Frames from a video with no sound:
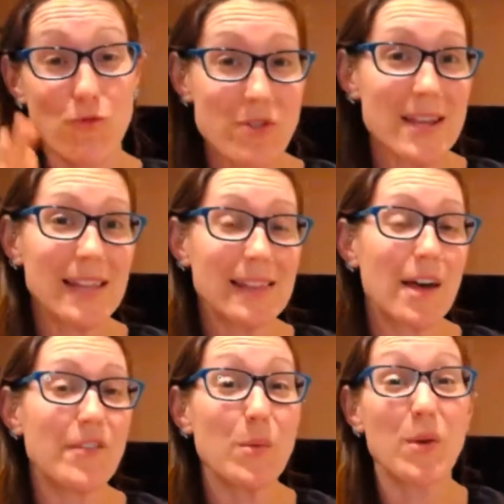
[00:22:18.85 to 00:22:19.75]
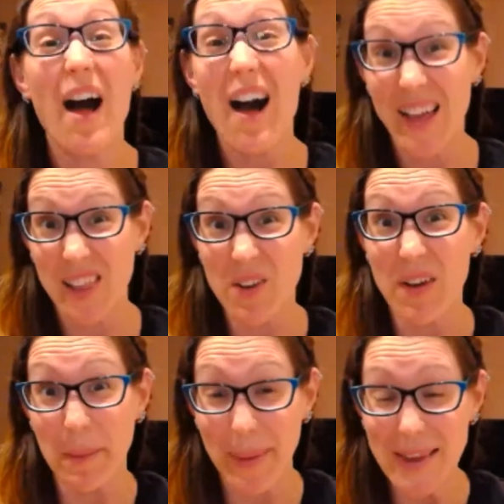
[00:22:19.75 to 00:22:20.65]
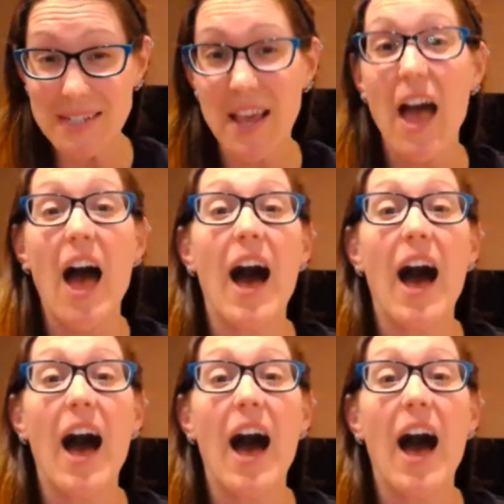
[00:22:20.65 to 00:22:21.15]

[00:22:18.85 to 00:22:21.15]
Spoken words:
really loving, would highly recommend.